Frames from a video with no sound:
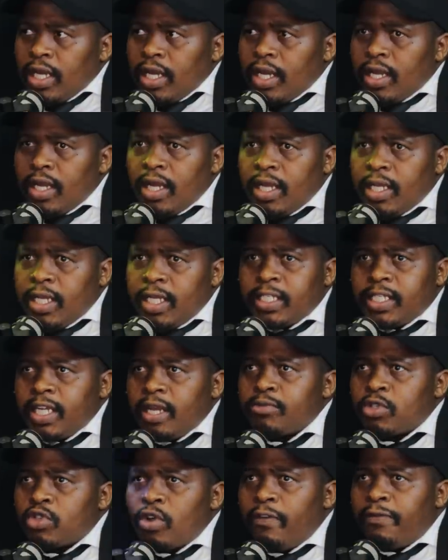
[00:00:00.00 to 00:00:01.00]
uh, in
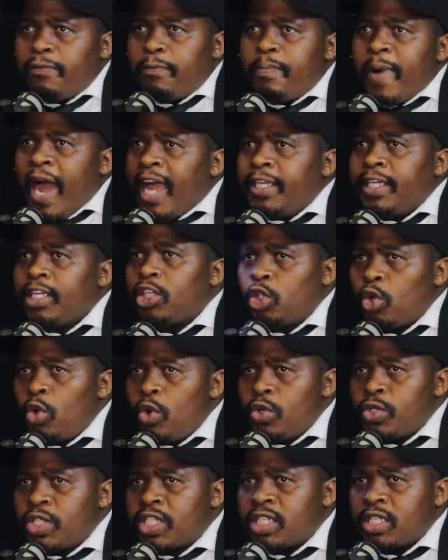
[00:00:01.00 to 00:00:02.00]
terms of buying
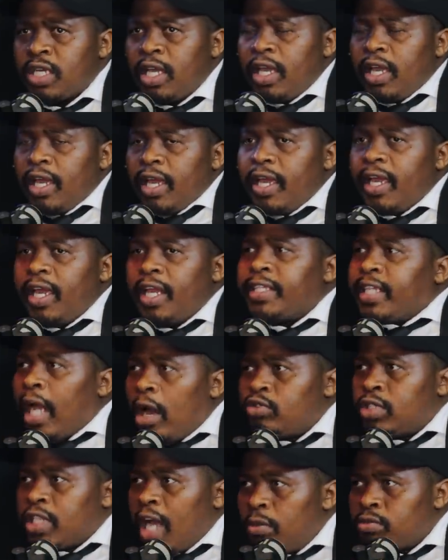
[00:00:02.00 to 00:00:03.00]
those uh,
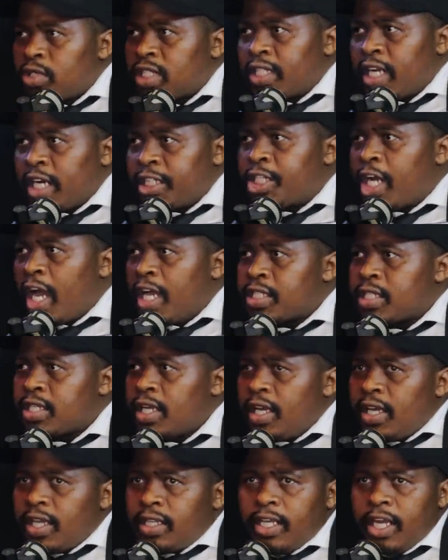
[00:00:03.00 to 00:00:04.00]
downtown
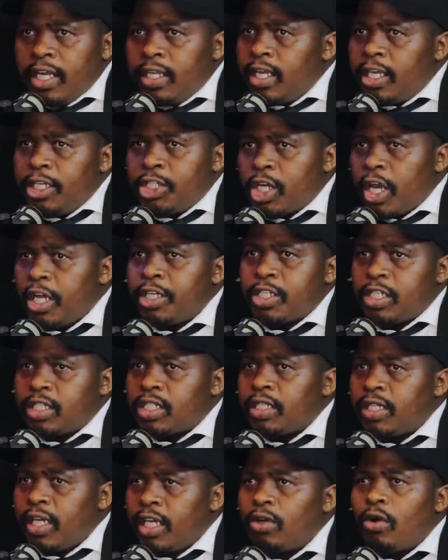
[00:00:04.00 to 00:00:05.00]
structures. Then they change
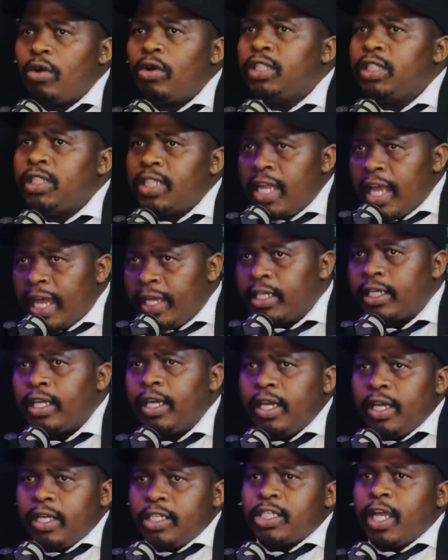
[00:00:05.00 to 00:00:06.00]
it, they call it like
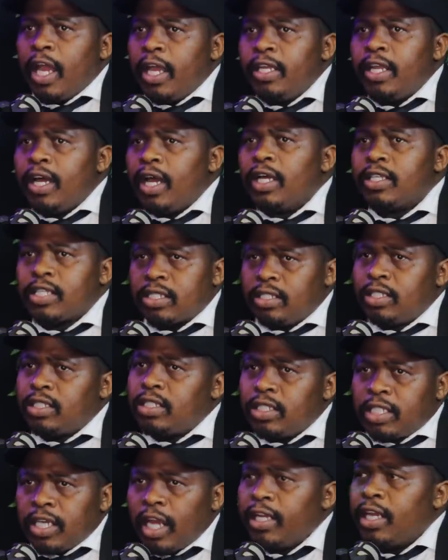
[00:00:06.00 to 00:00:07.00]
China
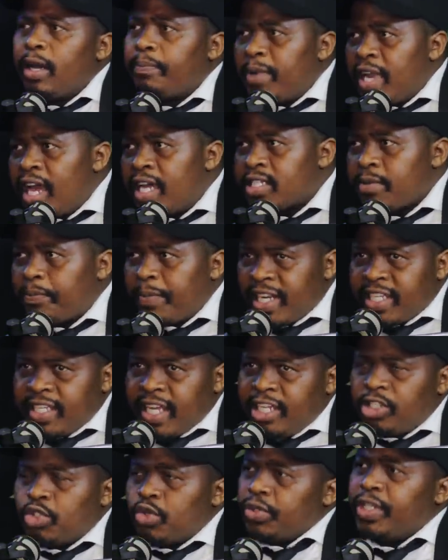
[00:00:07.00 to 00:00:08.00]
City, China Plaza. But
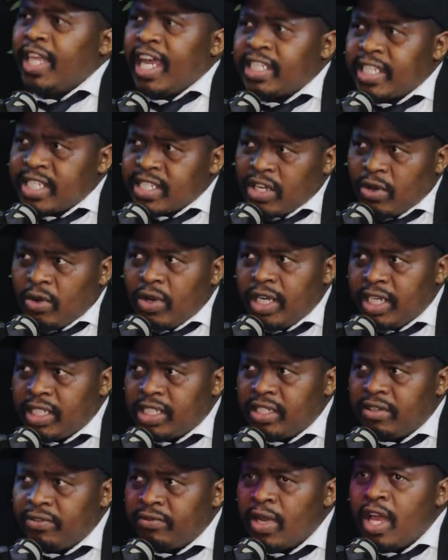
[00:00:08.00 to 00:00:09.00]
they do that as a
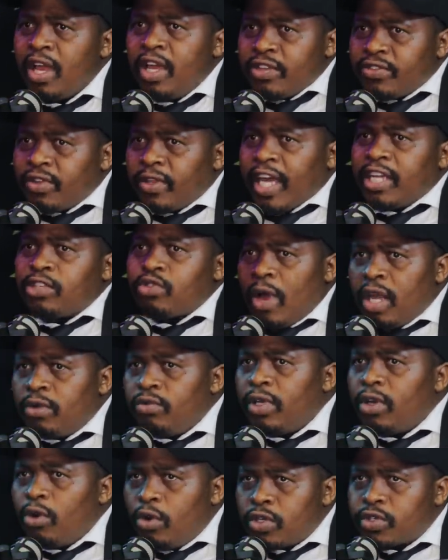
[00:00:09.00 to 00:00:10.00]
collective. So that's
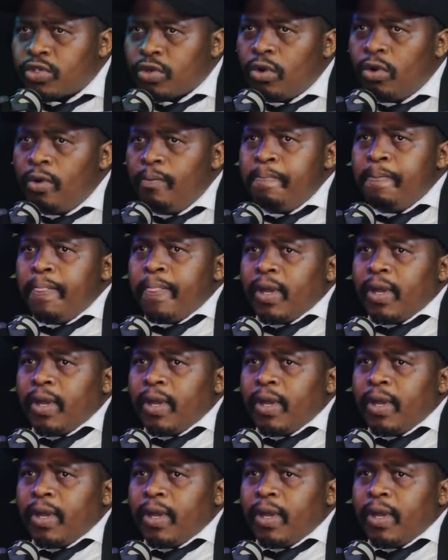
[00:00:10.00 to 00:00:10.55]
one we also